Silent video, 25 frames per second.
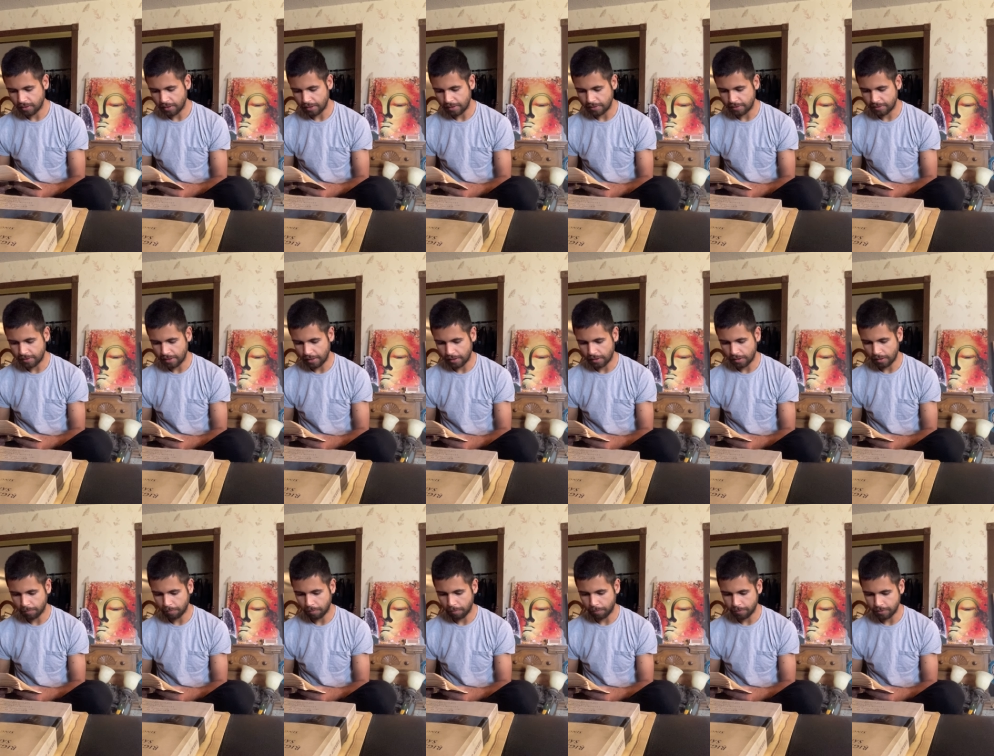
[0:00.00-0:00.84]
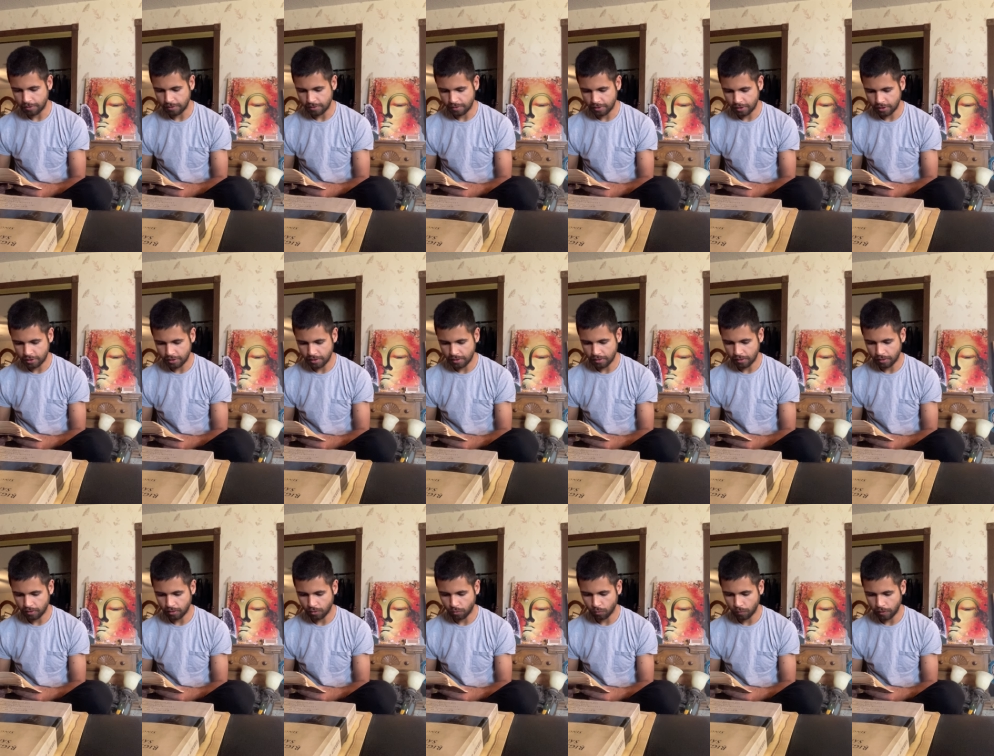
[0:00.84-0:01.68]
and take up a position
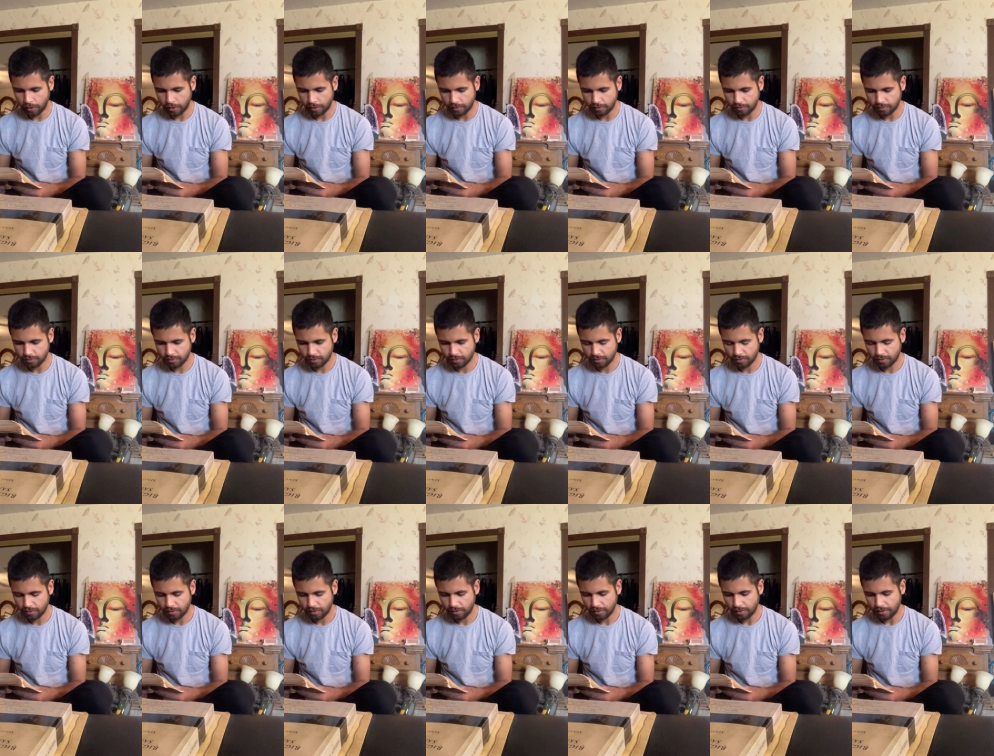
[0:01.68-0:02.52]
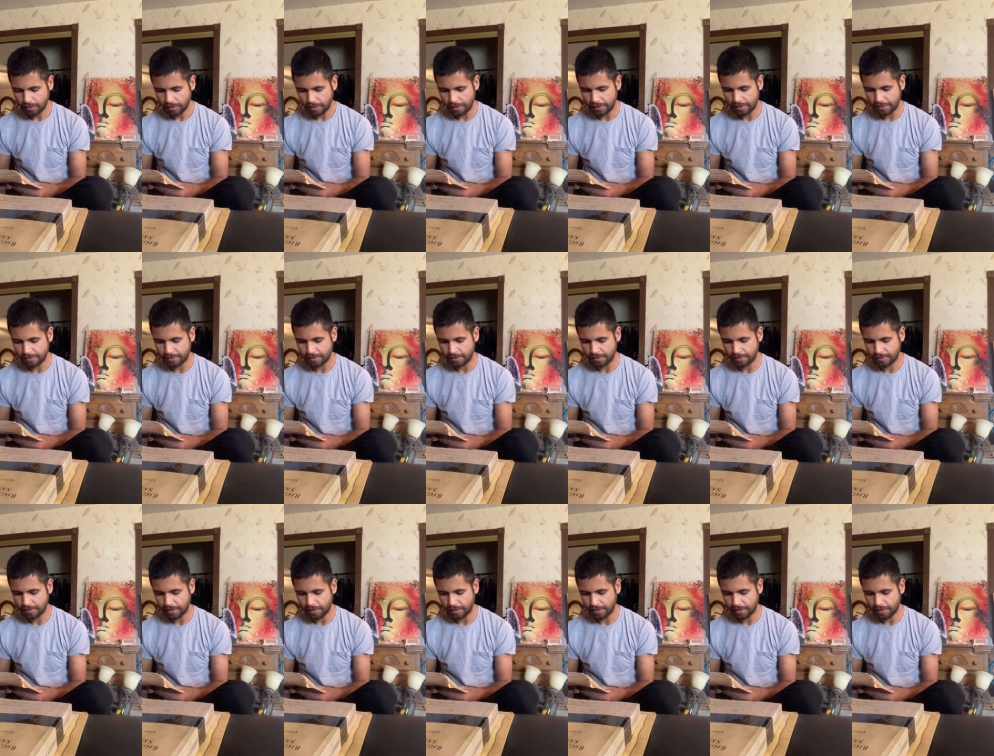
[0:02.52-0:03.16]
on the wings, it is the